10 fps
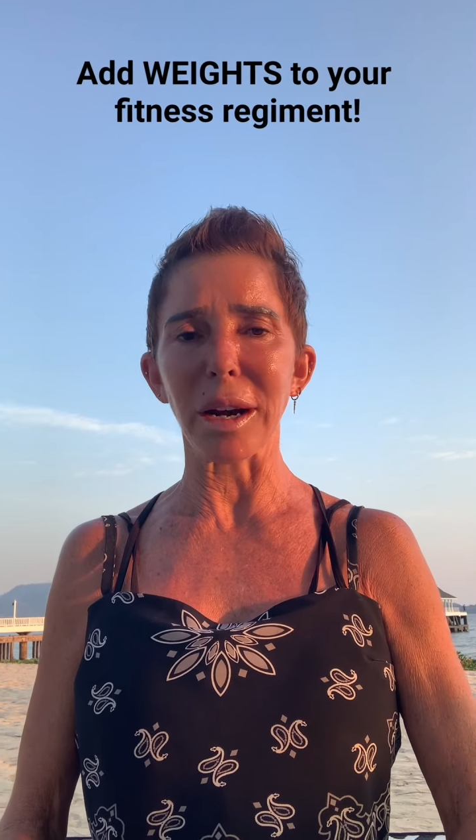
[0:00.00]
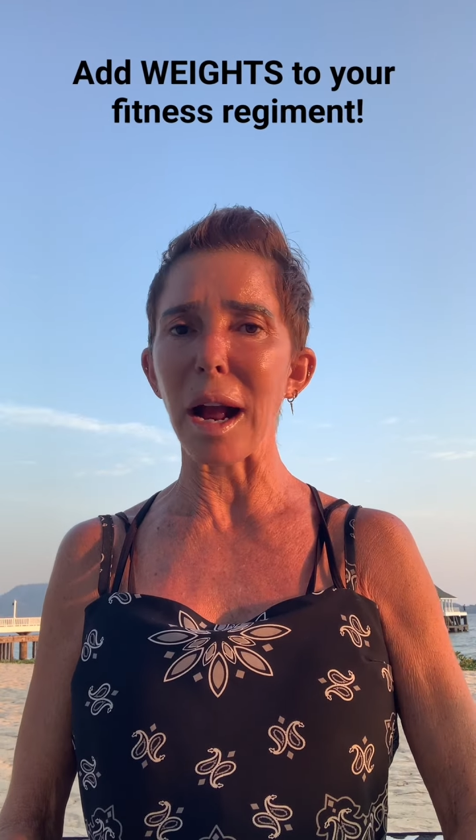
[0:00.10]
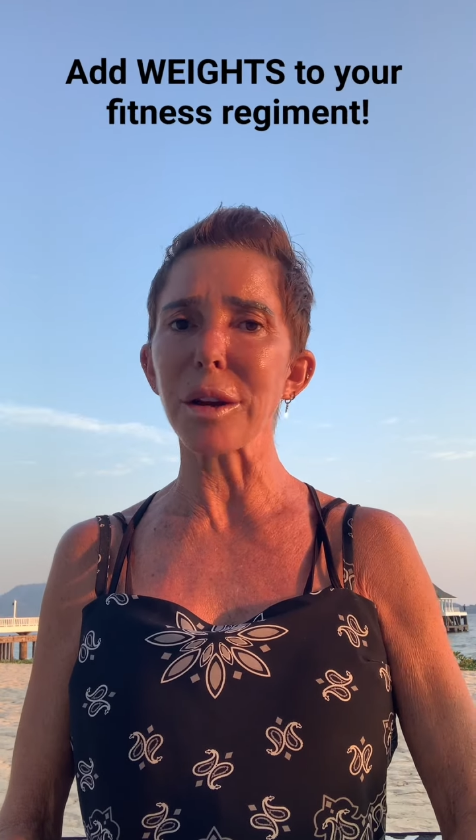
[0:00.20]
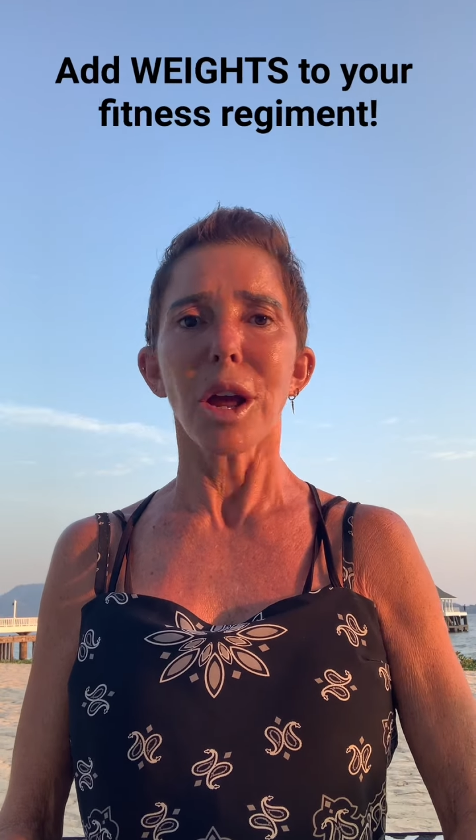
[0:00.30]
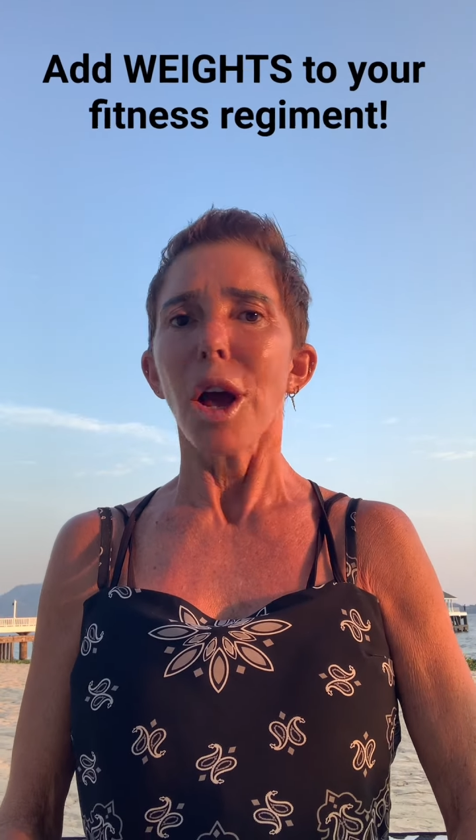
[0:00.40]

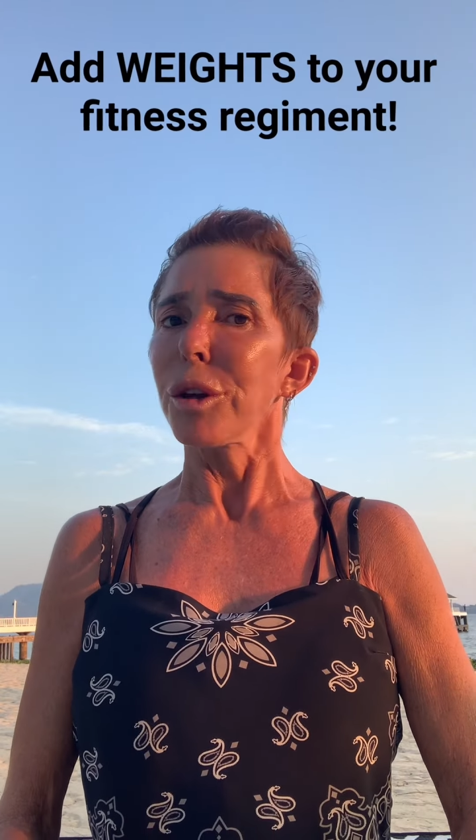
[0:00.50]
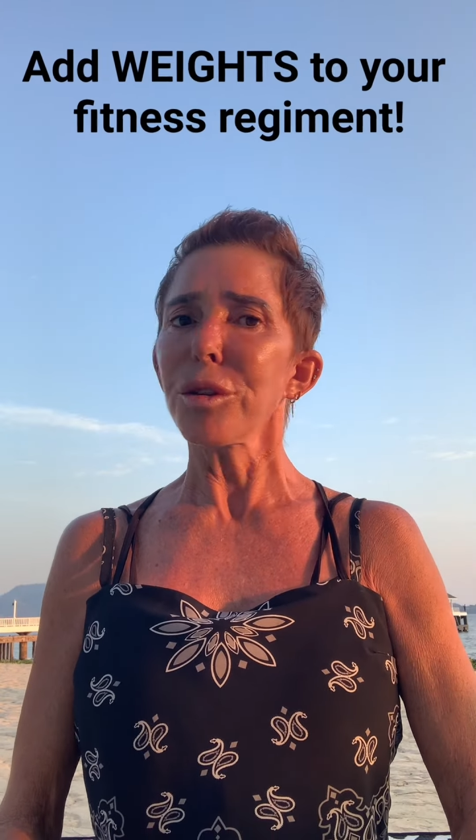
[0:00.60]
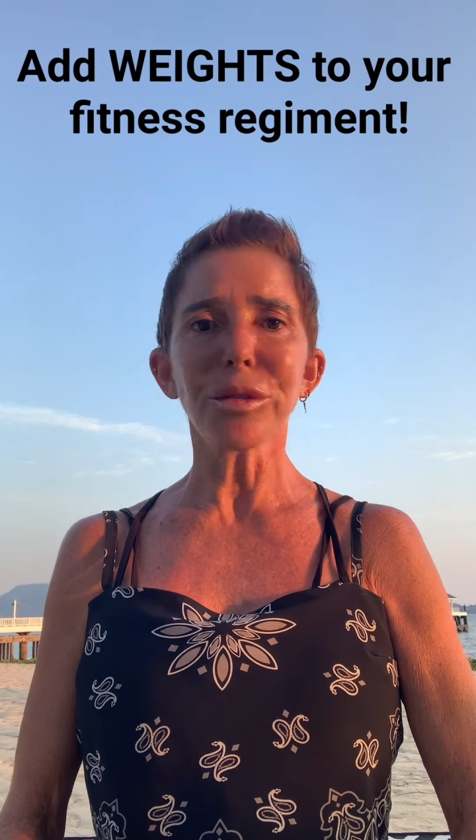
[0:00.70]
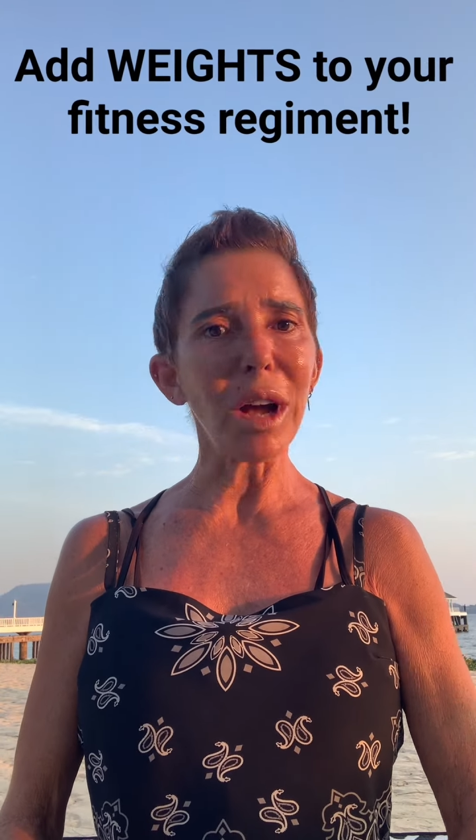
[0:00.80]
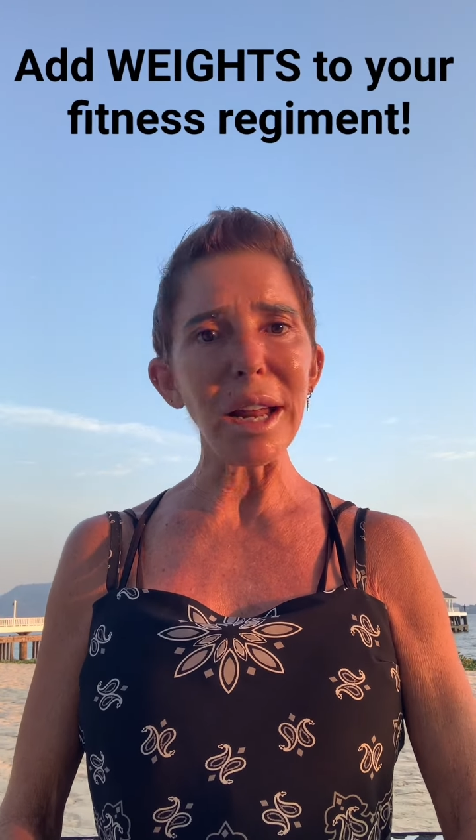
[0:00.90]
And
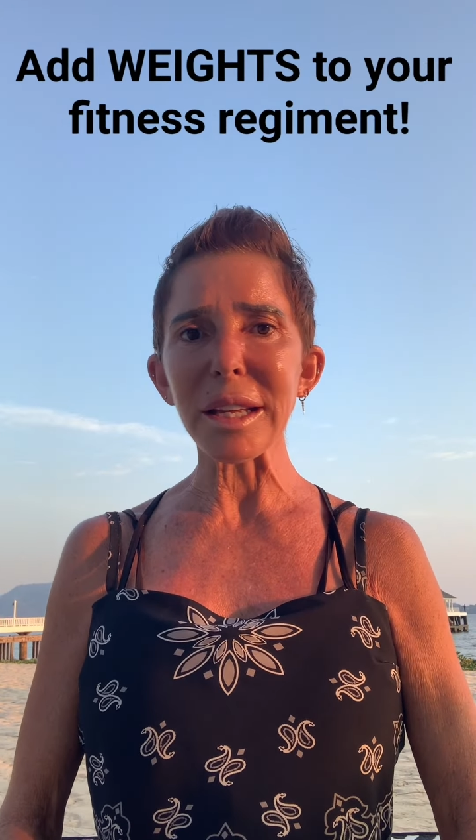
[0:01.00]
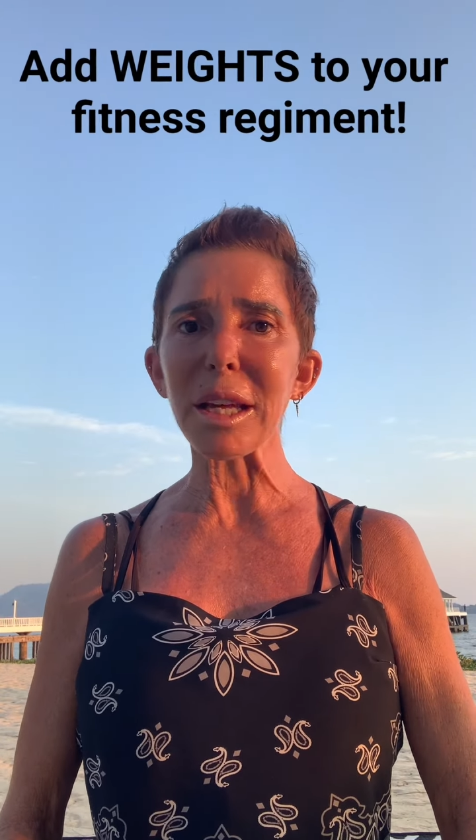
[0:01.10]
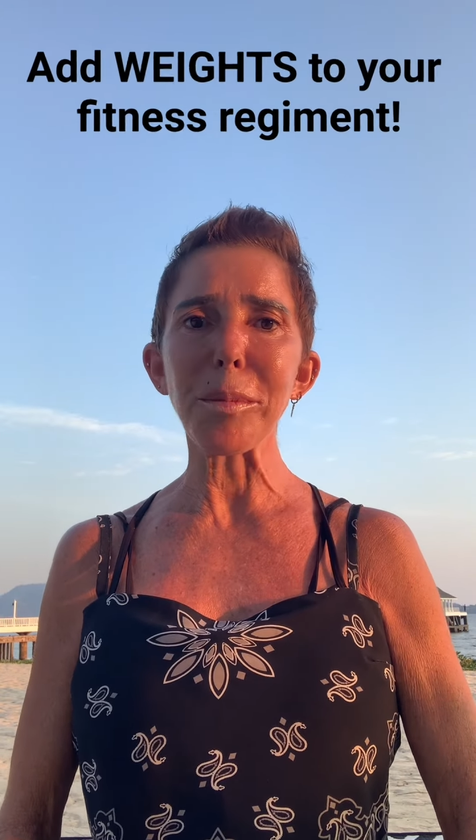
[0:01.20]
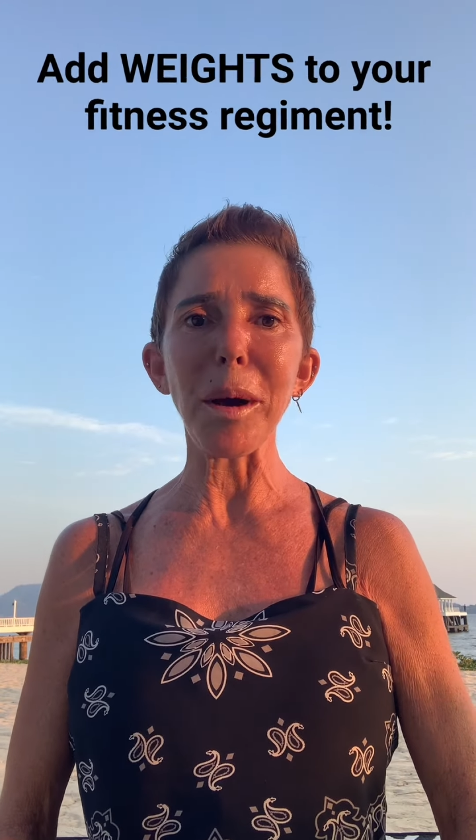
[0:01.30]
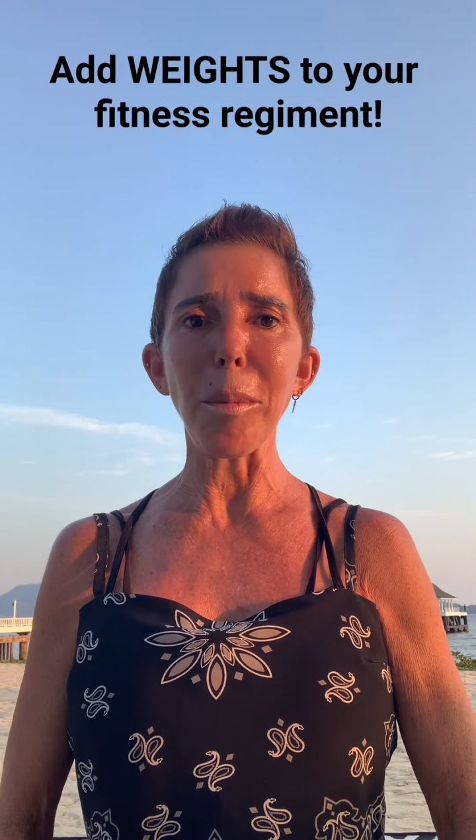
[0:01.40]
you've got to
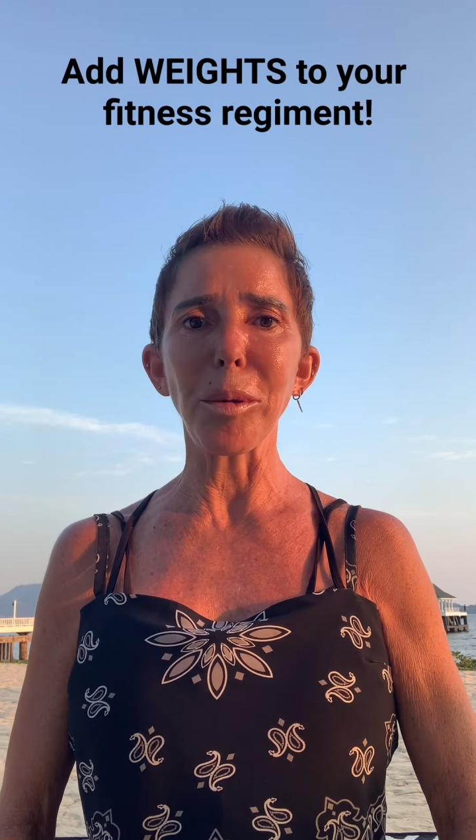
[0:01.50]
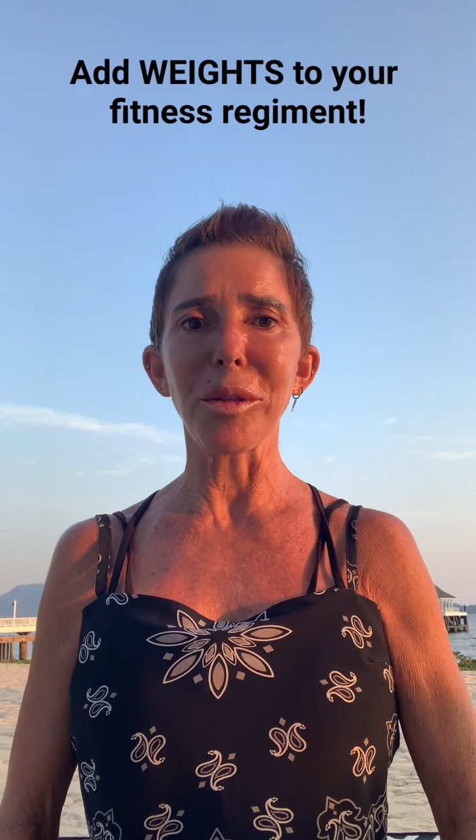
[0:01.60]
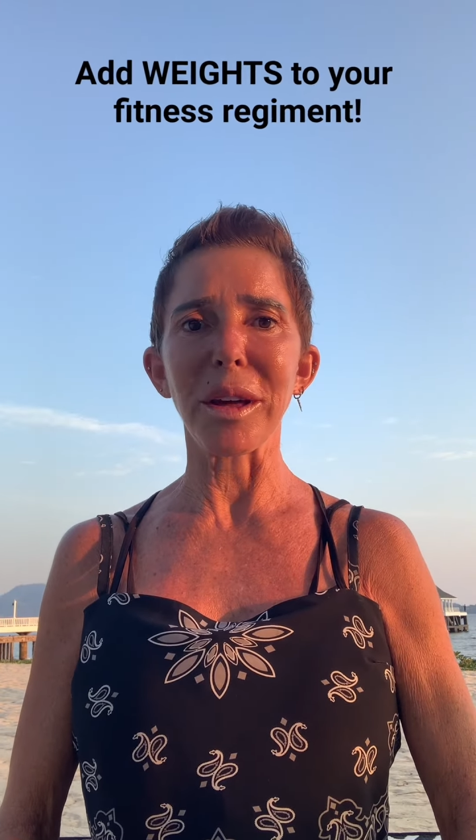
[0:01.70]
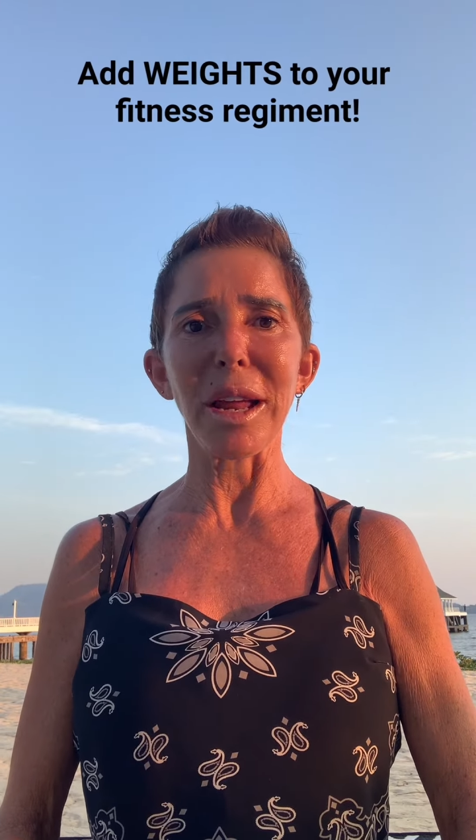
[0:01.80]
keep up with it.